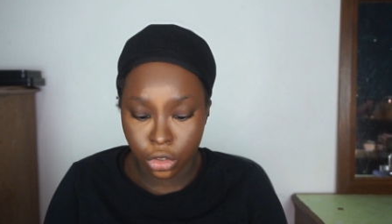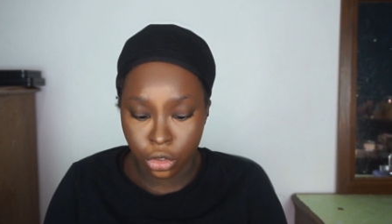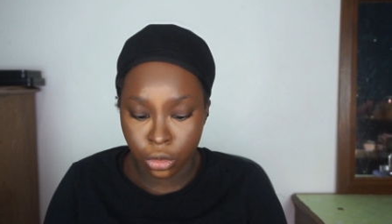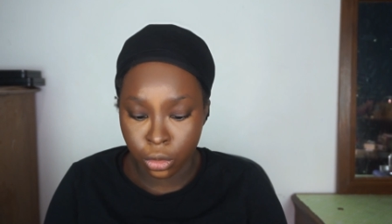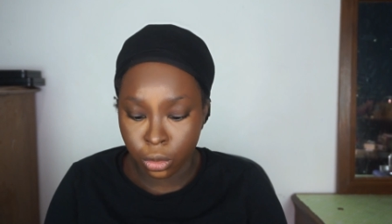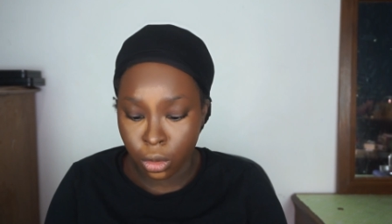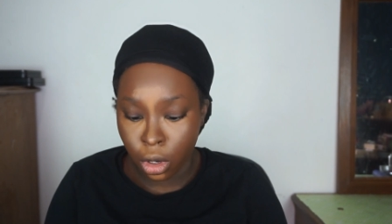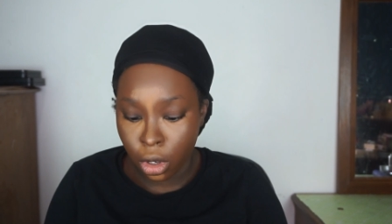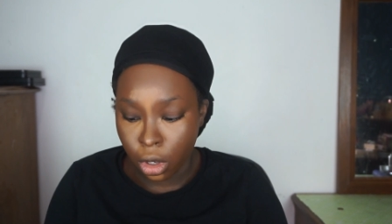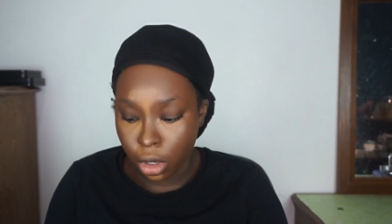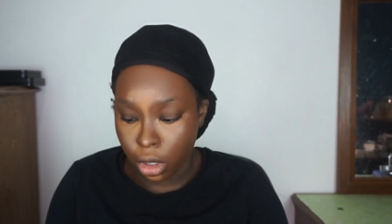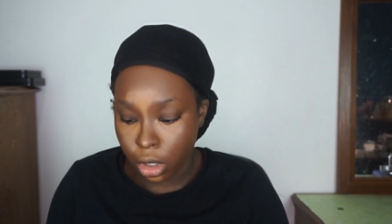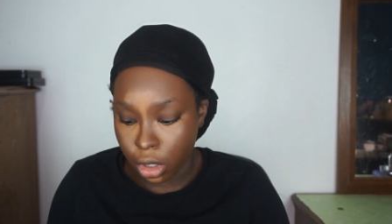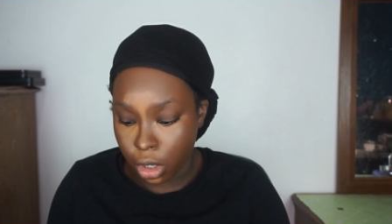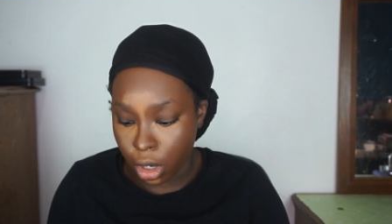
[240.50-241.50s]
to
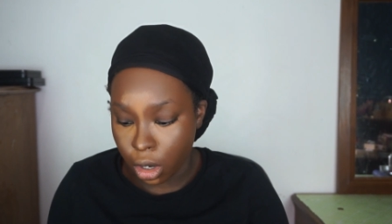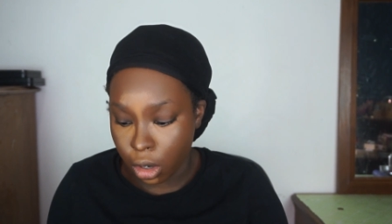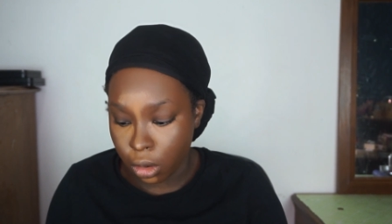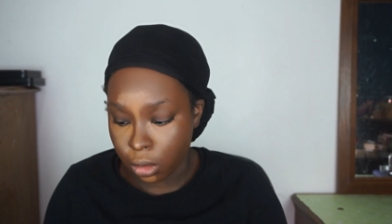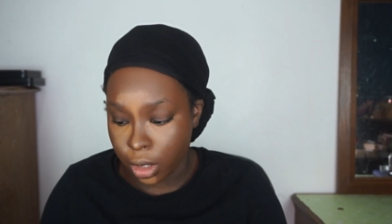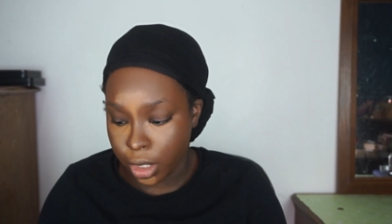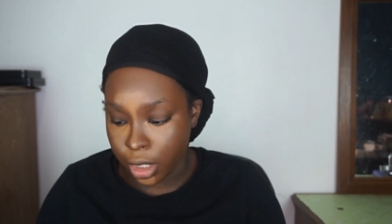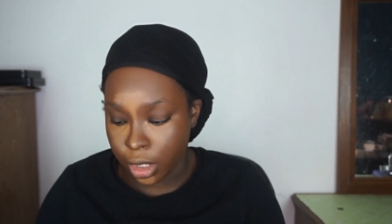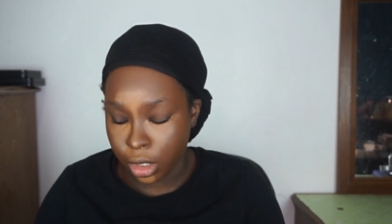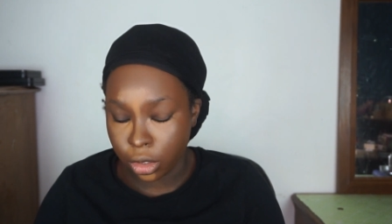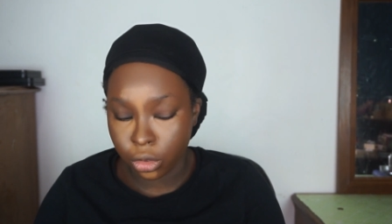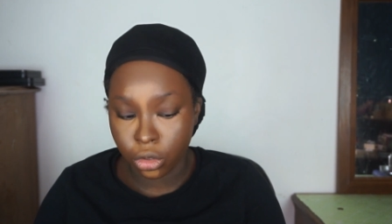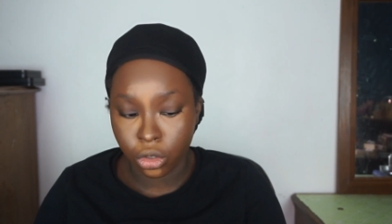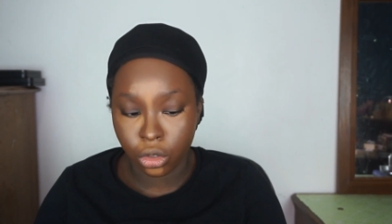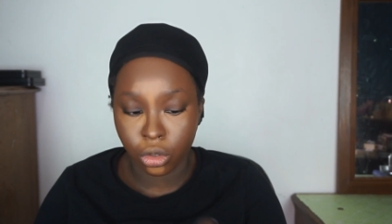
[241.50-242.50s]
go
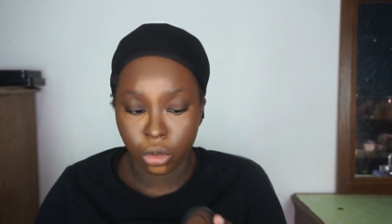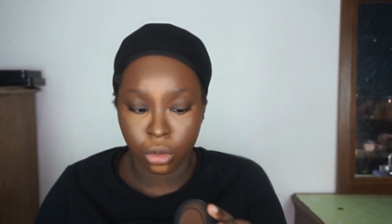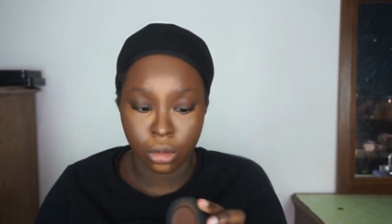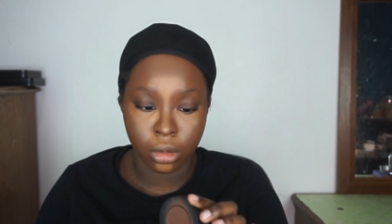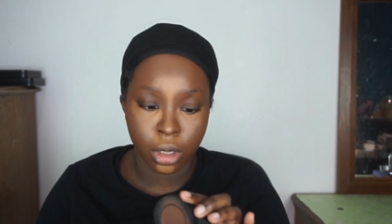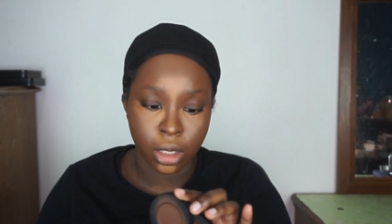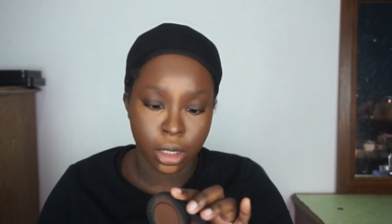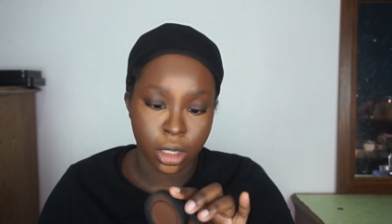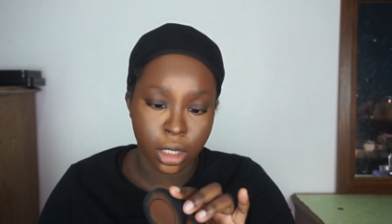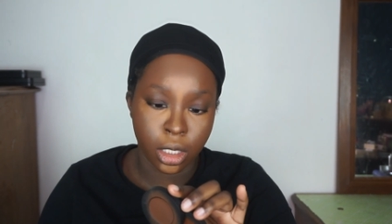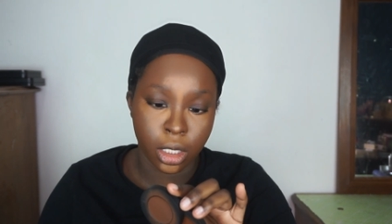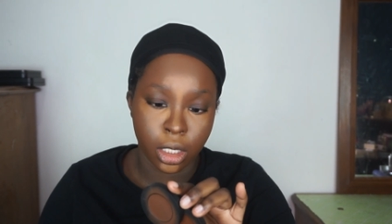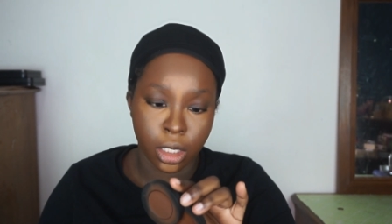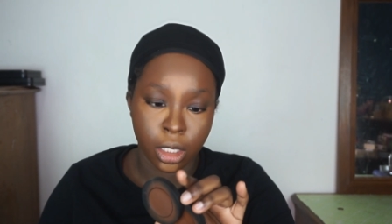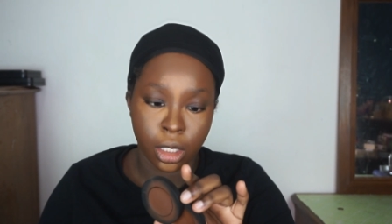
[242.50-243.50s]
into
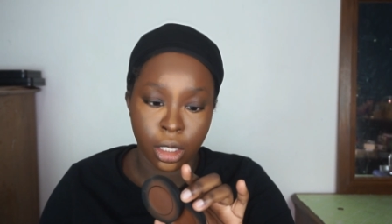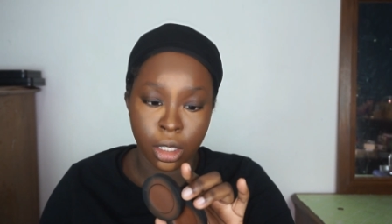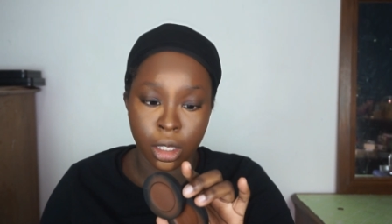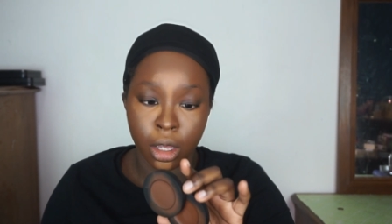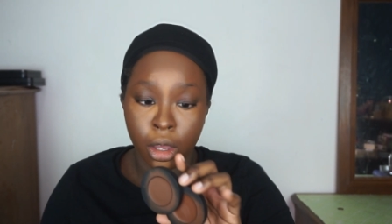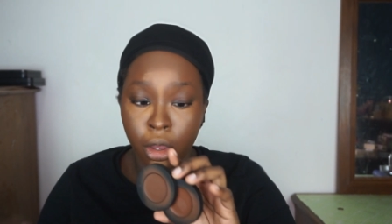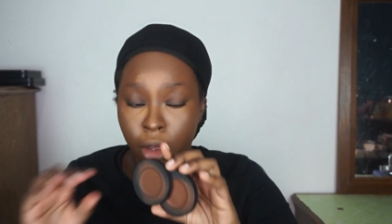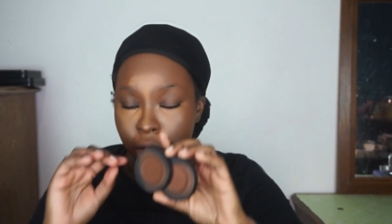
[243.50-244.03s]
the